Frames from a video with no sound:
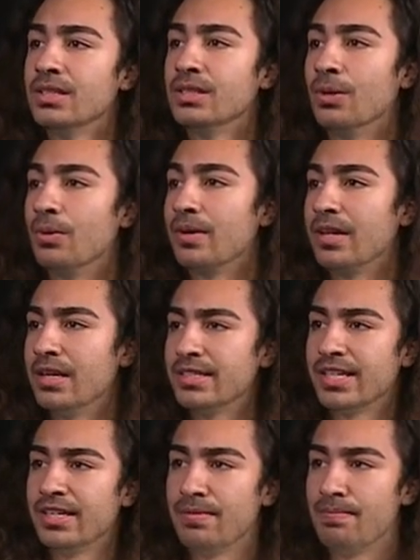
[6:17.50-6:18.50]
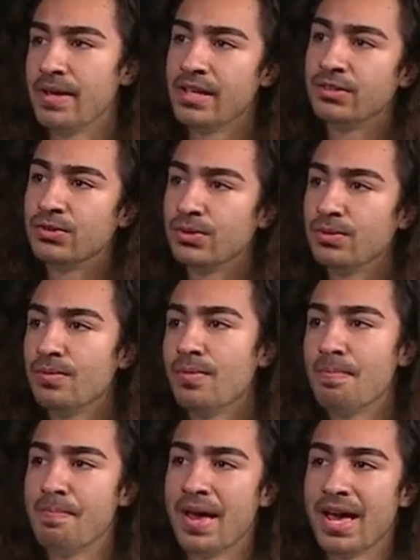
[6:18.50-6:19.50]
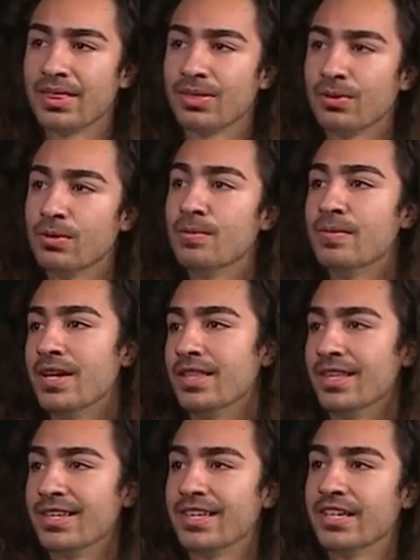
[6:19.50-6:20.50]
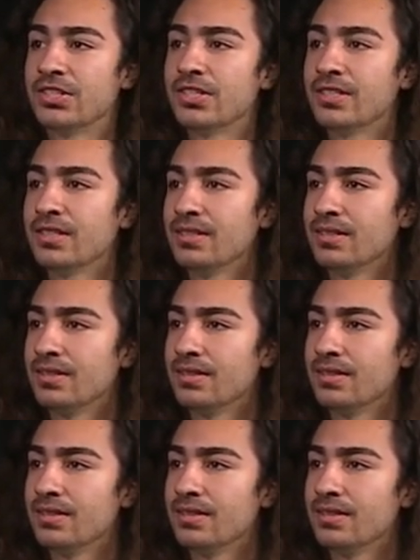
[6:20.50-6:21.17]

So we're going to send in bedroom, bathroom, and then kitchen.